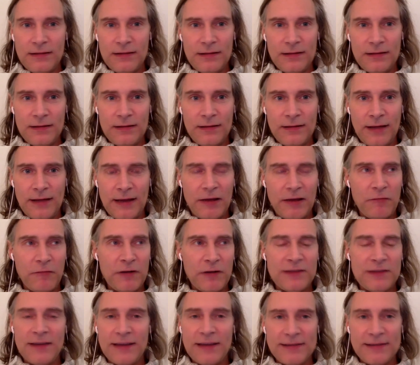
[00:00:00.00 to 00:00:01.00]
like,
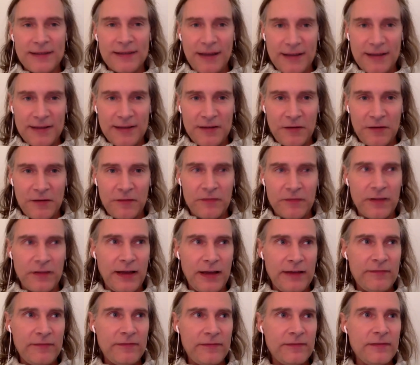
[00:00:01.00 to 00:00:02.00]
what does not serve
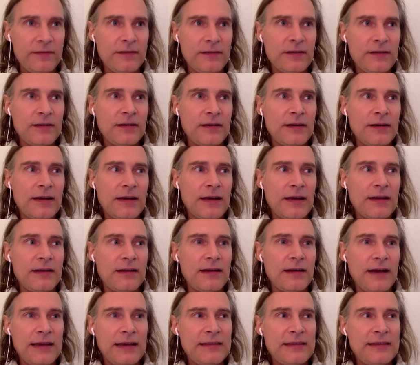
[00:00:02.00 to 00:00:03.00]
life. And
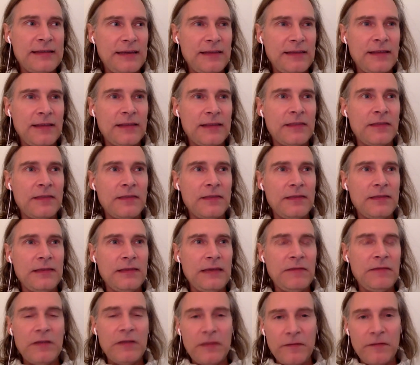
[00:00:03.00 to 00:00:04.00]
I see that
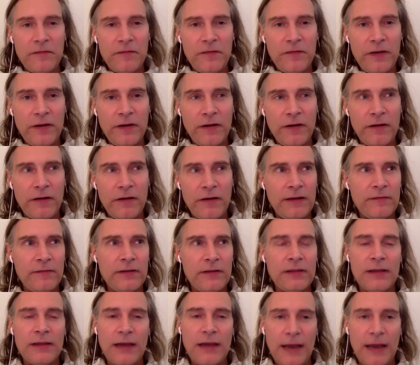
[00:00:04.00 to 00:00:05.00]
even the fear,
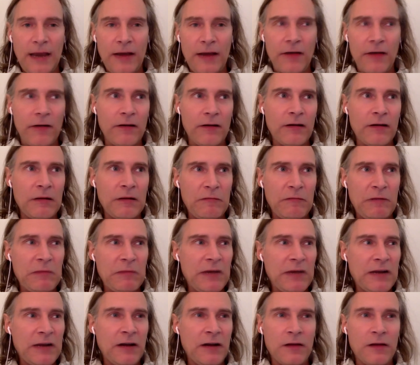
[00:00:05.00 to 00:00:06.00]
even the anger, and we
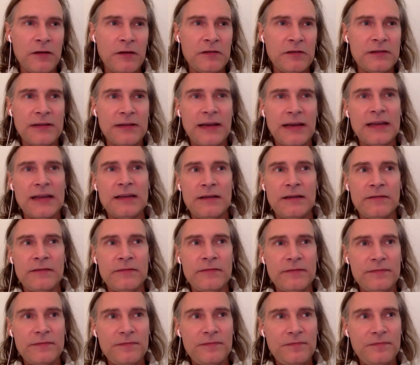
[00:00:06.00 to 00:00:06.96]
might call those negative,